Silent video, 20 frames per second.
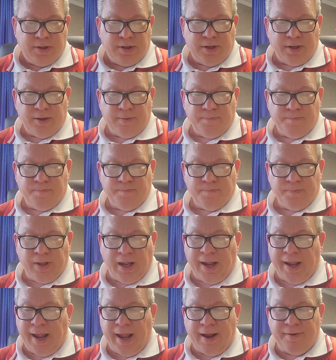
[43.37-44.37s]
um,
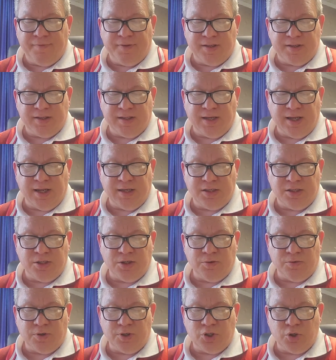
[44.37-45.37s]
I have this against
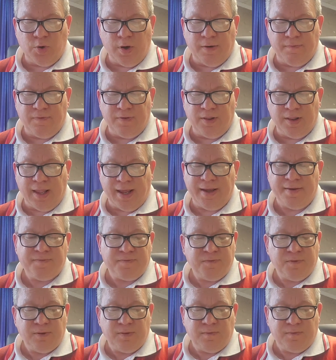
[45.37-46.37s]
you, that you have left
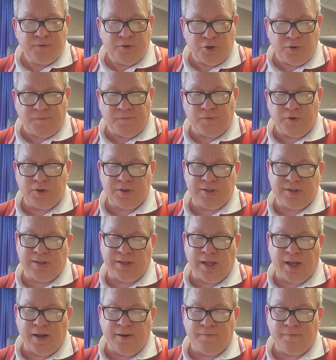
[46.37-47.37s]
your first
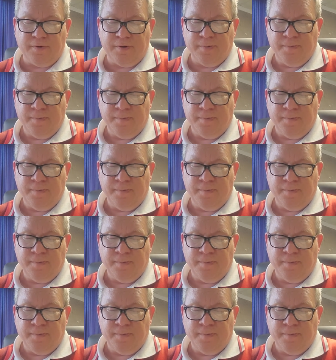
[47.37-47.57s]
love.